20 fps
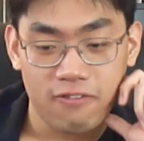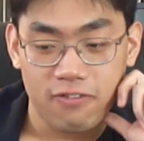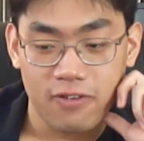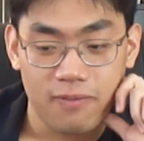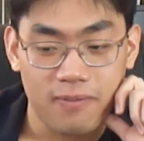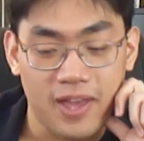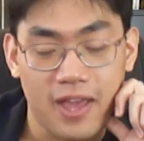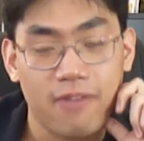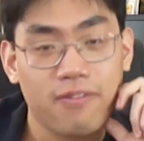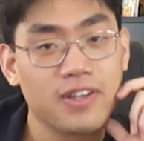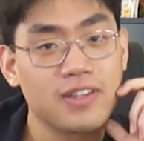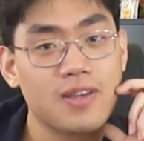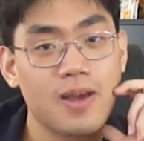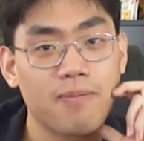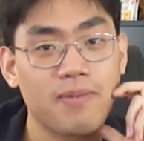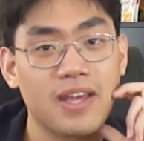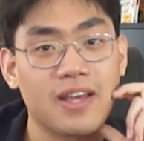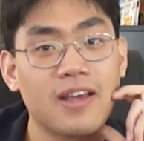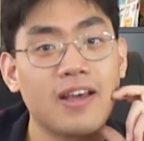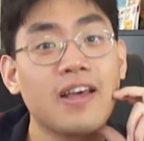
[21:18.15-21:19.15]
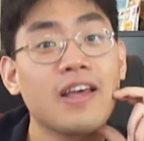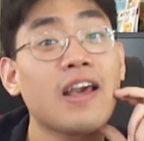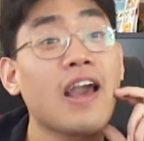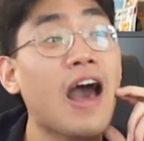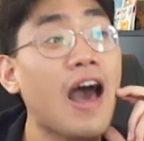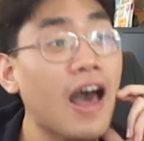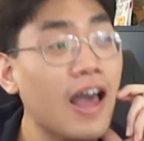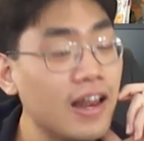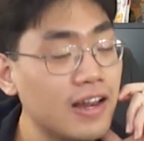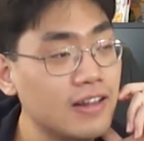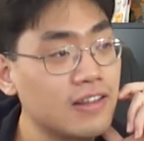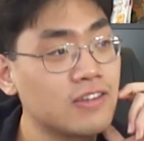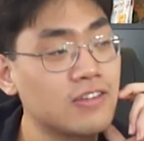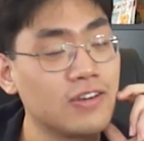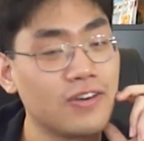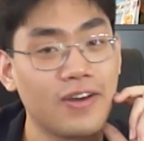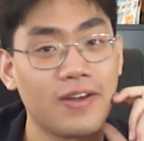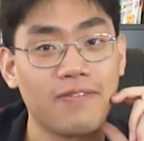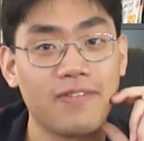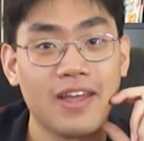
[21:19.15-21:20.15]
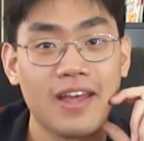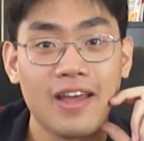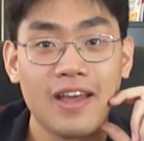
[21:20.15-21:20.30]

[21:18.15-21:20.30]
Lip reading: for me. Every time it cut to him,